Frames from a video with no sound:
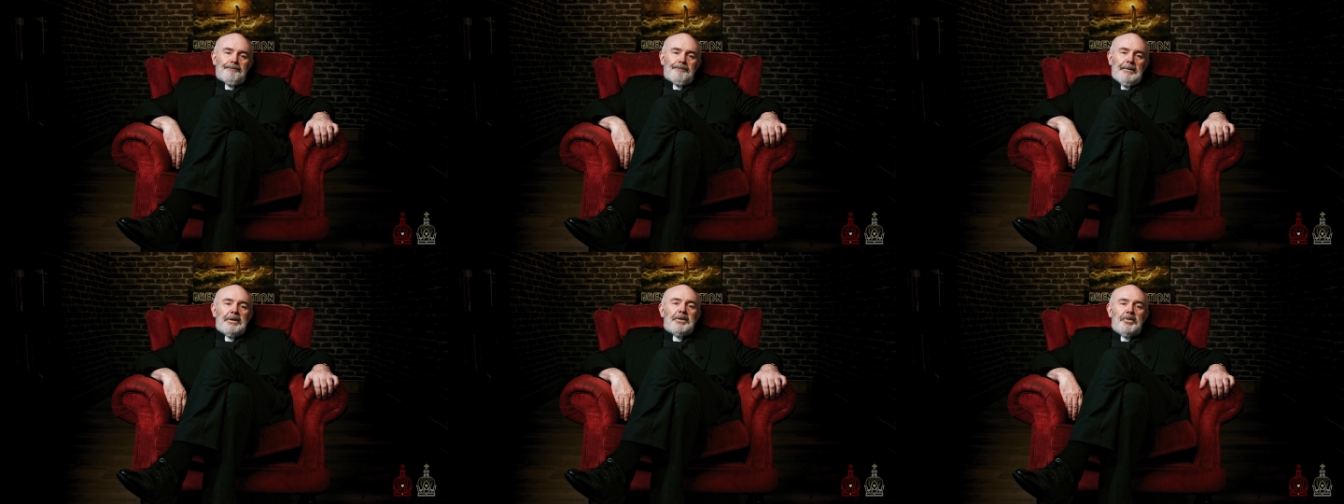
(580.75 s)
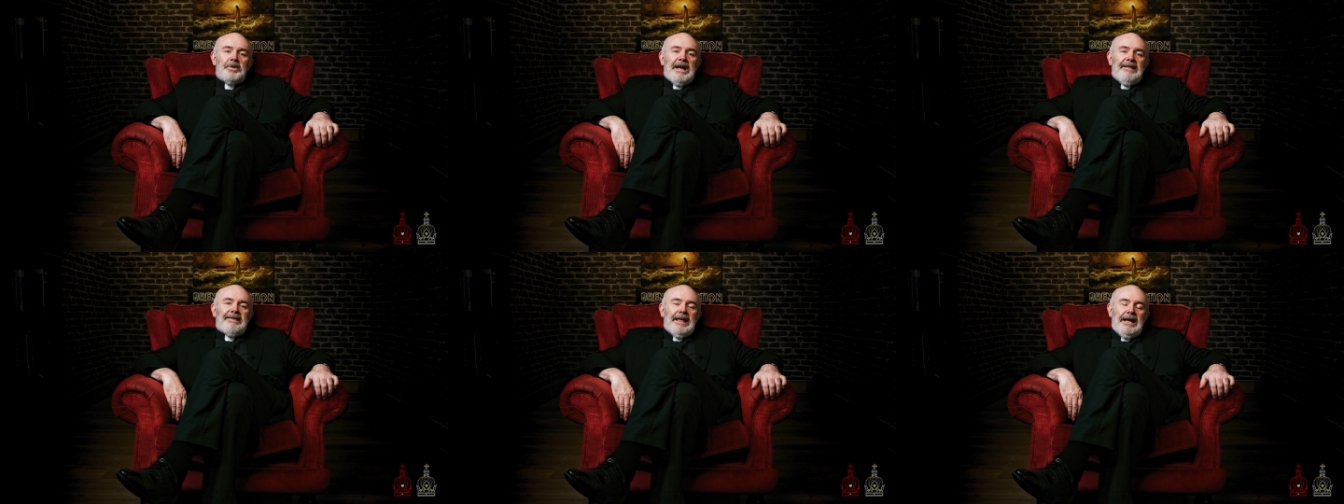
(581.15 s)
Now you
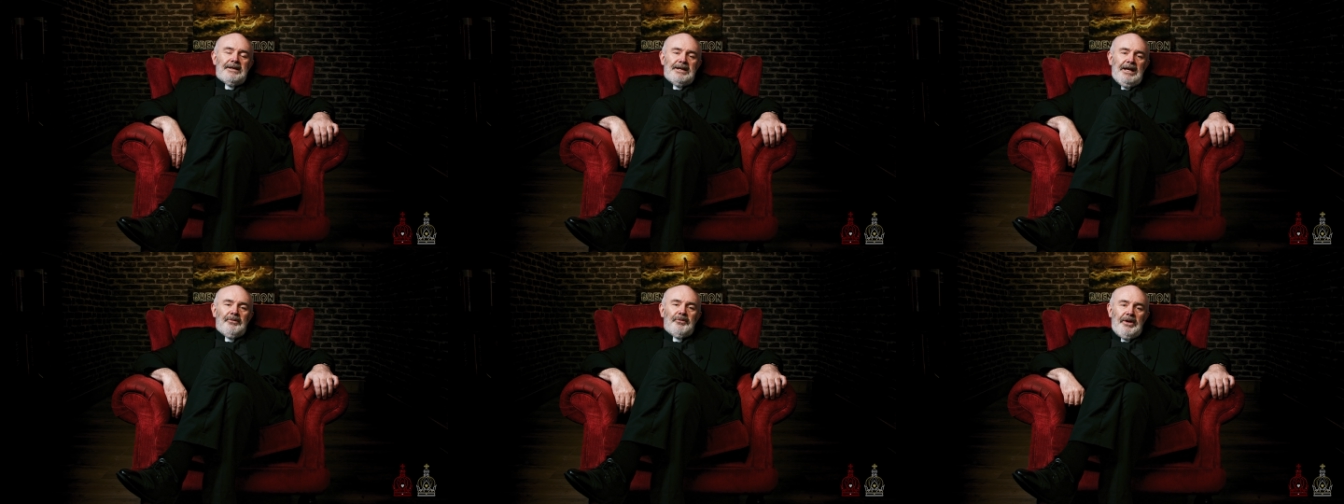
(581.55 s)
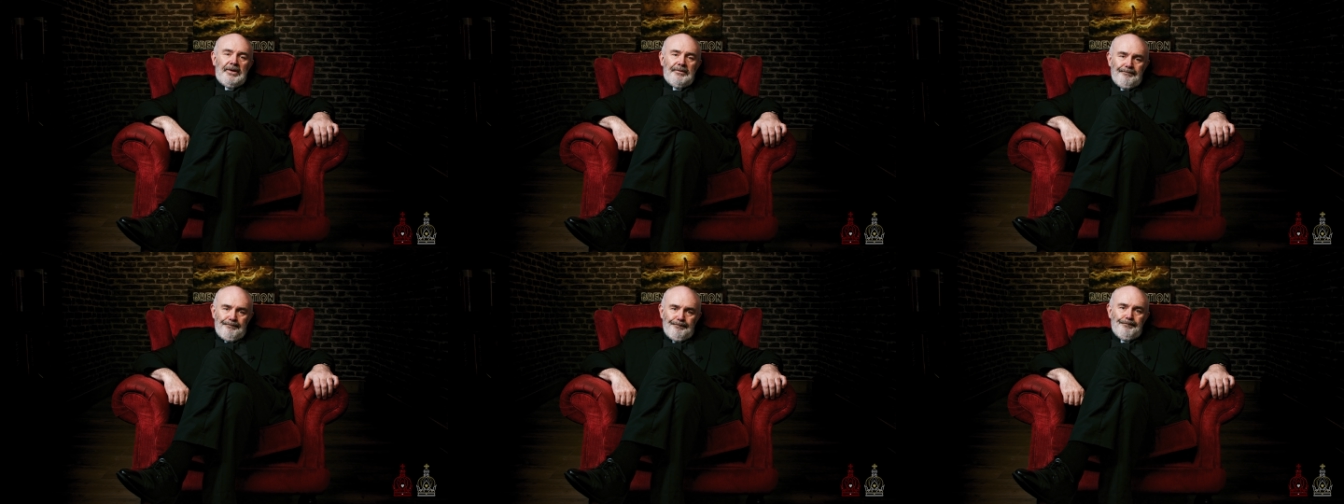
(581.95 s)
get that down you.
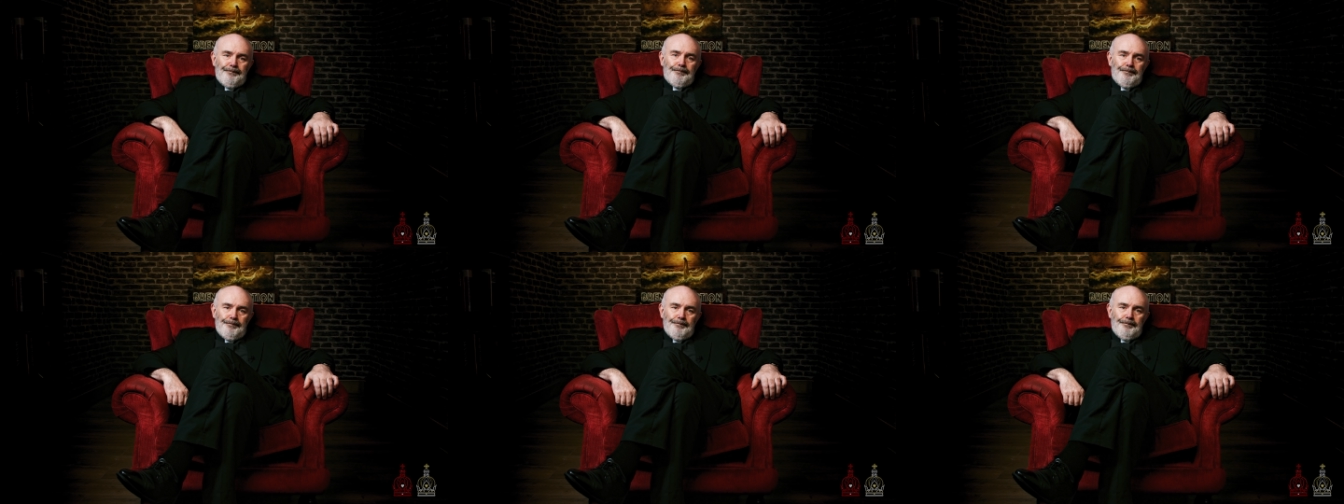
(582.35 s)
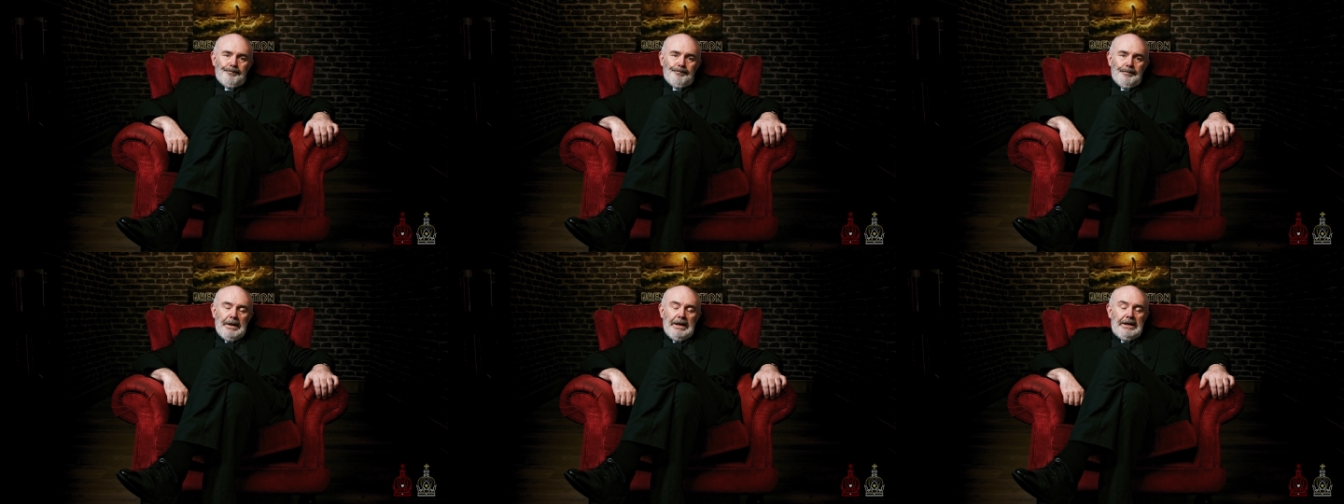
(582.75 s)

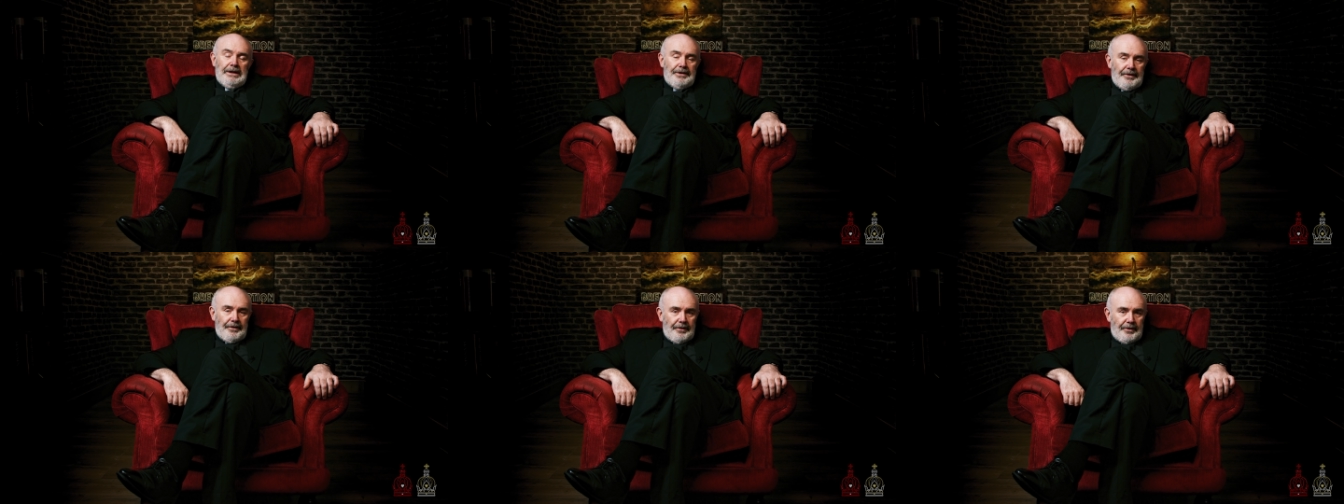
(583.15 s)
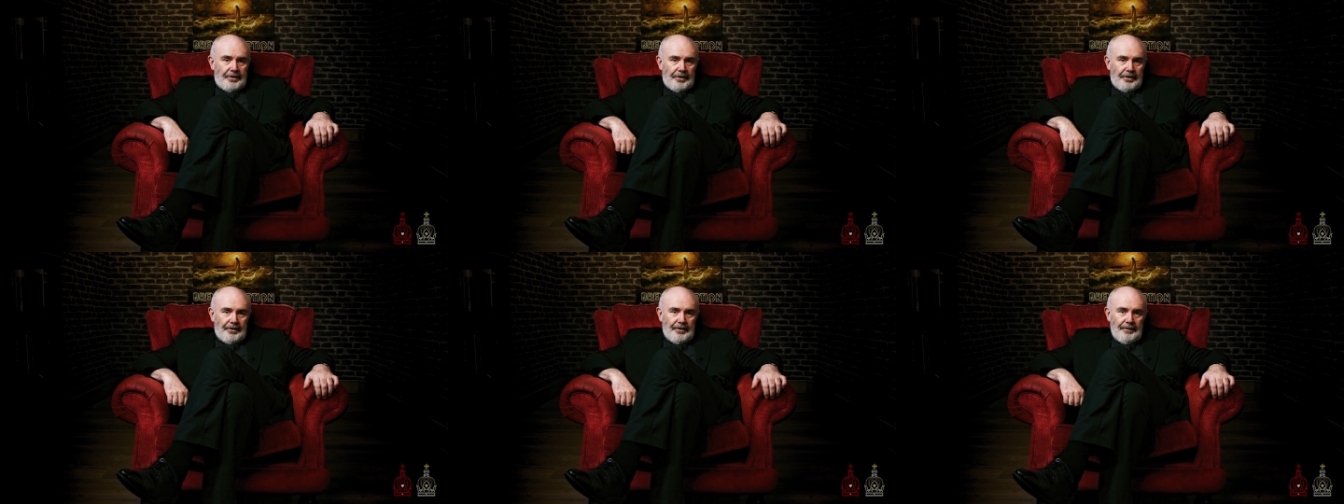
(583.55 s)
It'll do you
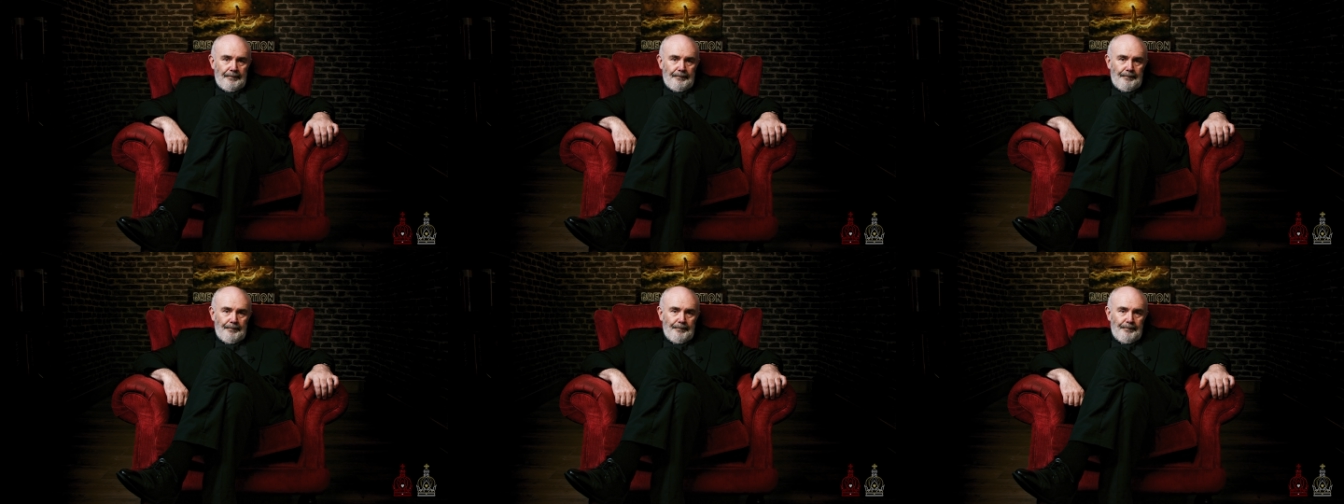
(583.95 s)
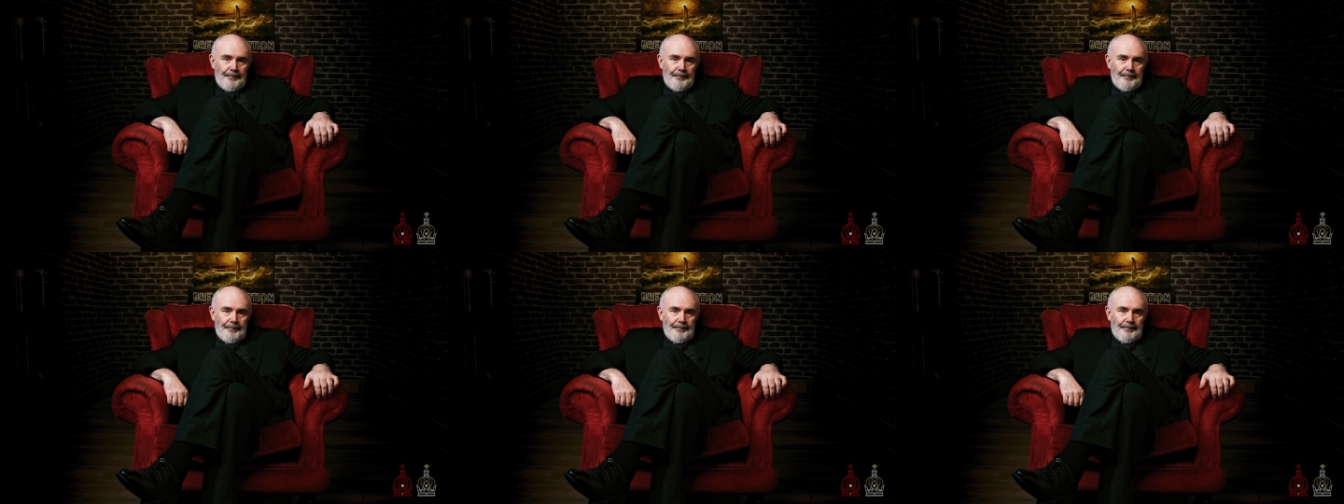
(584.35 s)
good.
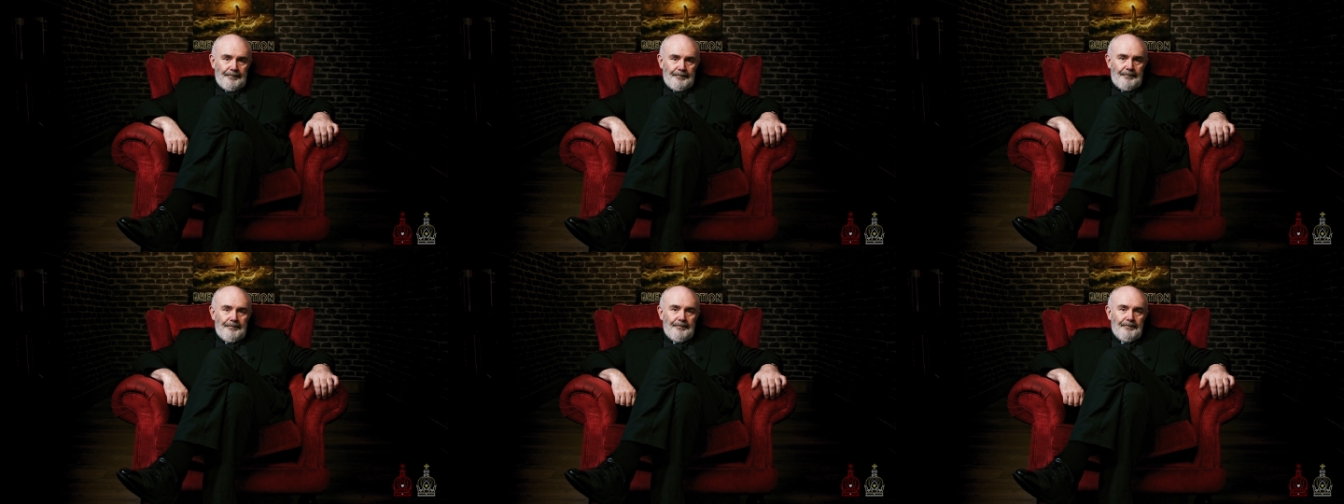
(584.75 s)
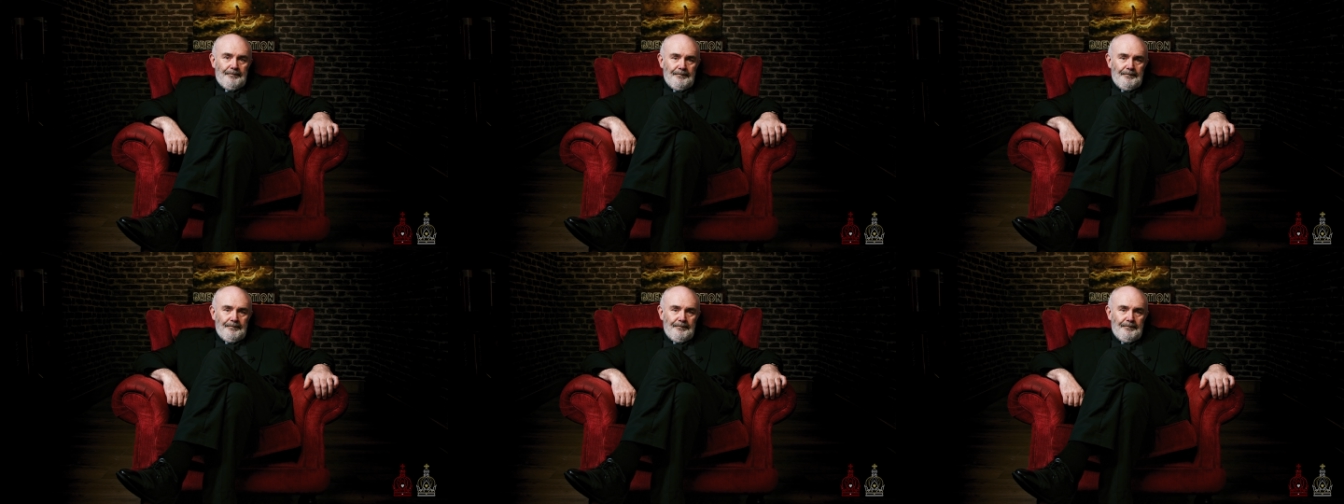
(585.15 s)
Hmm?